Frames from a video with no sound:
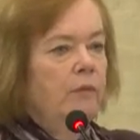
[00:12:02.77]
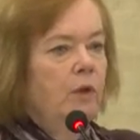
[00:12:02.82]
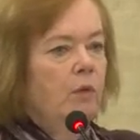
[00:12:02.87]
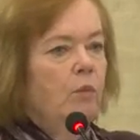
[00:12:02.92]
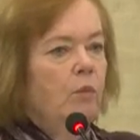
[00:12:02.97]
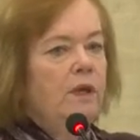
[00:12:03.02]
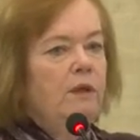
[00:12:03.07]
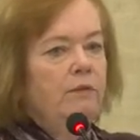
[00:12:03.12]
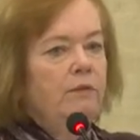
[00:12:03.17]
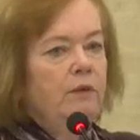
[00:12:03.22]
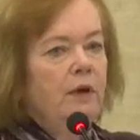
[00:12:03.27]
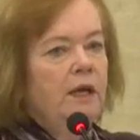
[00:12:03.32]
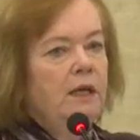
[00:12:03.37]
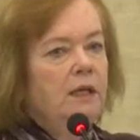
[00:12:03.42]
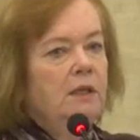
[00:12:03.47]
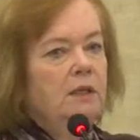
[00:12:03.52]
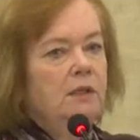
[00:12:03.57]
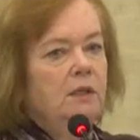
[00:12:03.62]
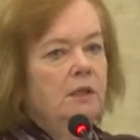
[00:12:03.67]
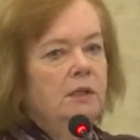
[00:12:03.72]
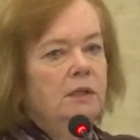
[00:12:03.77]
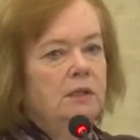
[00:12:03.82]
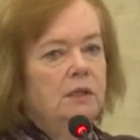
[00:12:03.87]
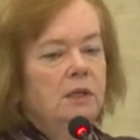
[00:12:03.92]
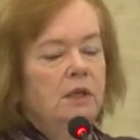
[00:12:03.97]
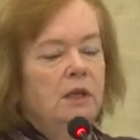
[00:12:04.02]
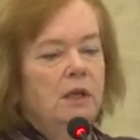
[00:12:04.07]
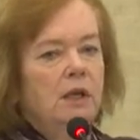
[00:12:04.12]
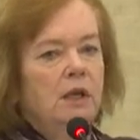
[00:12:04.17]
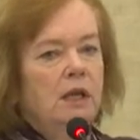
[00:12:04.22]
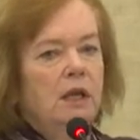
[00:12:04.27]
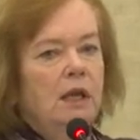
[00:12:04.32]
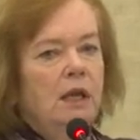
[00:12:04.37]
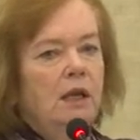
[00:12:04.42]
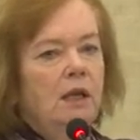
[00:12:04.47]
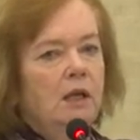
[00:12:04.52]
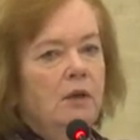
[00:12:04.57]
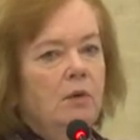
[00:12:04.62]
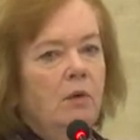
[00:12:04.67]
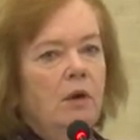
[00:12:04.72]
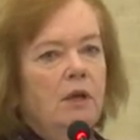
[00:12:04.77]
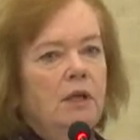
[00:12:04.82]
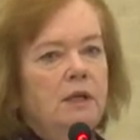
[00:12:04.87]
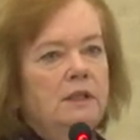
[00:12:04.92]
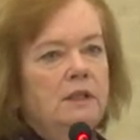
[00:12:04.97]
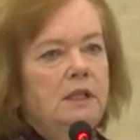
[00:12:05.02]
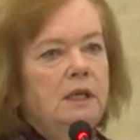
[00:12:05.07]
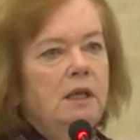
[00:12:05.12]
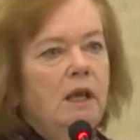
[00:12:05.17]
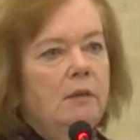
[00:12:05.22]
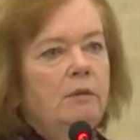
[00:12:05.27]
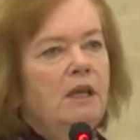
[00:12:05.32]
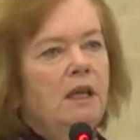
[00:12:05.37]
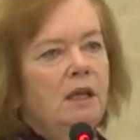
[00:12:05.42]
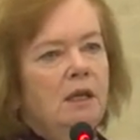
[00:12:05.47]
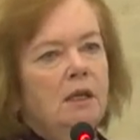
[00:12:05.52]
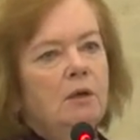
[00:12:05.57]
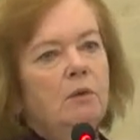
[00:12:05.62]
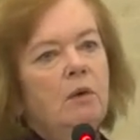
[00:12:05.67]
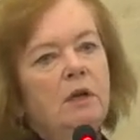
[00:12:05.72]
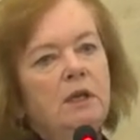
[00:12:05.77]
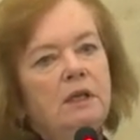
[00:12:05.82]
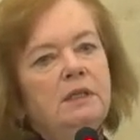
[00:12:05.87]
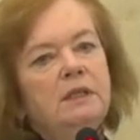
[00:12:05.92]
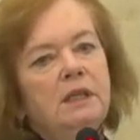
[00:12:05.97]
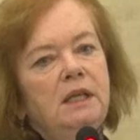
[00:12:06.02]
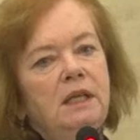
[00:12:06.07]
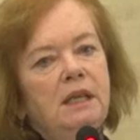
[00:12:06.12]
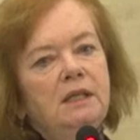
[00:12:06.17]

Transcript: We find that inequality